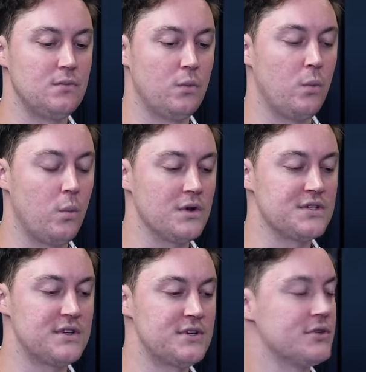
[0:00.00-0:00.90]

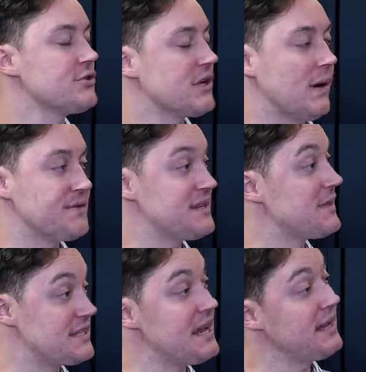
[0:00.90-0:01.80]
wanted to show off some of
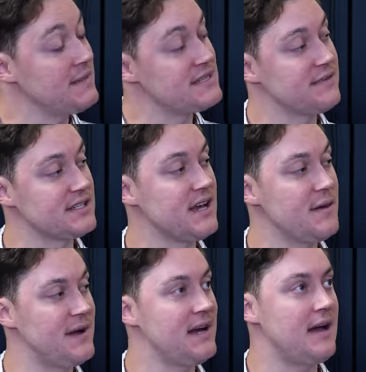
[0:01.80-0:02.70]
the tech in the Civic
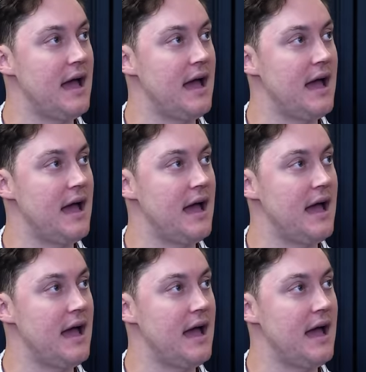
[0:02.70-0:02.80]
Type R,